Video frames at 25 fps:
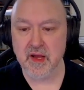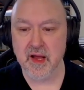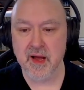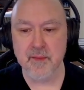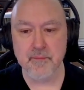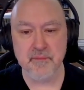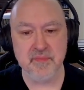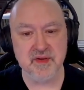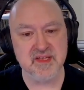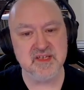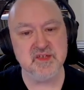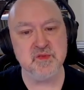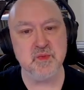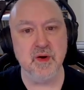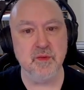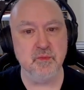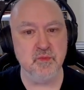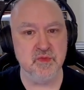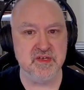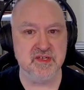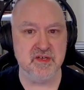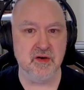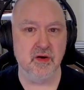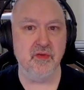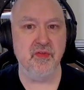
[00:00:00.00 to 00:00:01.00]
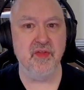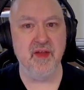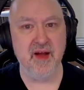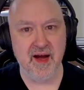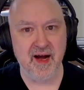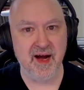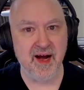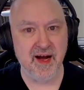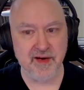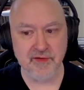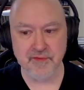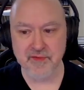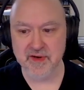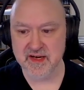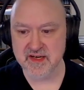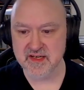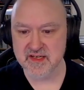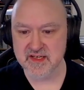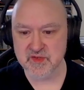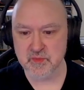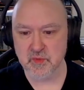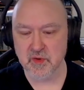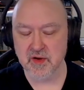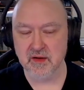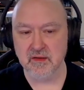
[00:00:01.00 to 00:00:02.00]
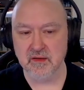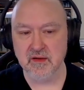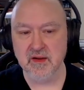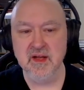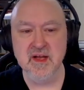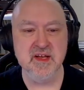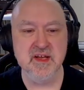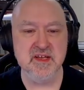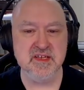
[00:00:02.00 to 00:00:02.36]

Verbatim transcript: Um, but this one was on the harder end as well.